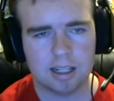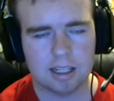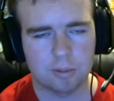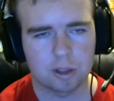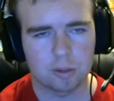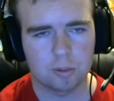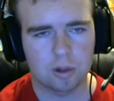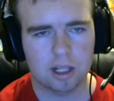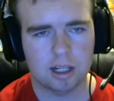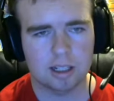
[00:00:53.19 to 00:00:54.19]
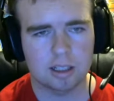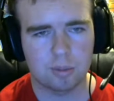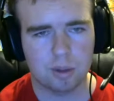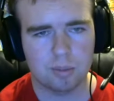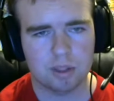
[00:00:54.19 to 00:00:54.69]
And then with the Warlock, the
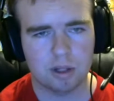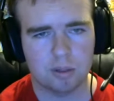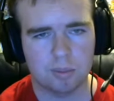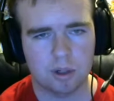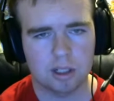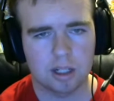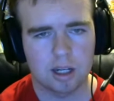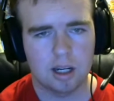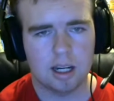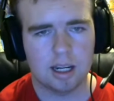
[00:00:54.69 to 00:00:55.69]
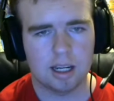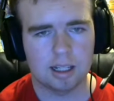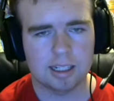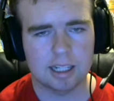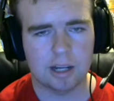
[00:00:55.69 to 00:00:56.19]
Brimstone perk
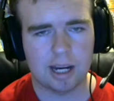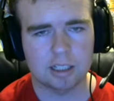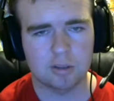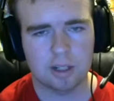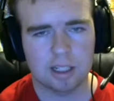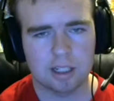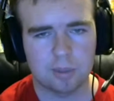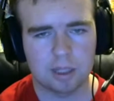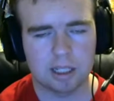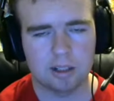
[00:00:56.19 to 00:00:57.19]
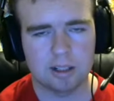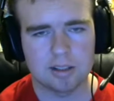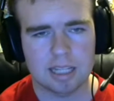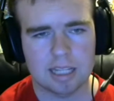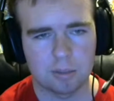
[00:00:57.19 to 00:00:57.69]
can now activate if player
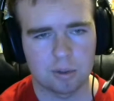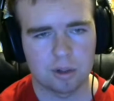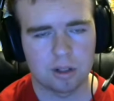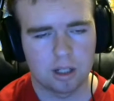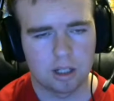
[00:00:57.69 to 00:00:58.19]
is airborne.